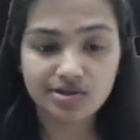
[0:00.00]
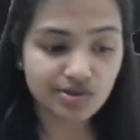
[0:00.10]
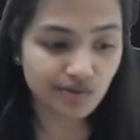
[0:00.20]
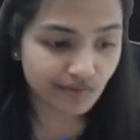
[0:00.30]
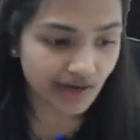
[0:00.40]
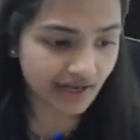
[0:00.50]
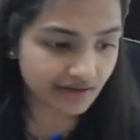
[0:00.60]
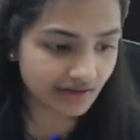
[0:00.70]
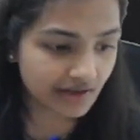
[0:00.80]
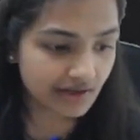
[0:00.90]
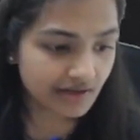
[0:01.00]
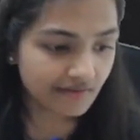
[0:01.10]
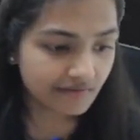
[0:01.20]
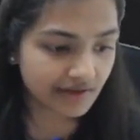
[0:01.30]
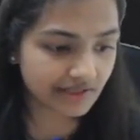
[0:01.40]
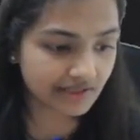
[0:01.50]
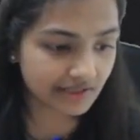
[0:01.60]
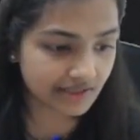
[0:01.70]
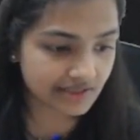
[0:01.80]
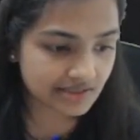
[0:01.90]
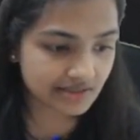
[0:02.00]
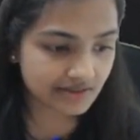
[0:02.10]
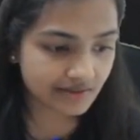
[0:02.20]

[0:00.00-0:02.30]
So one with this,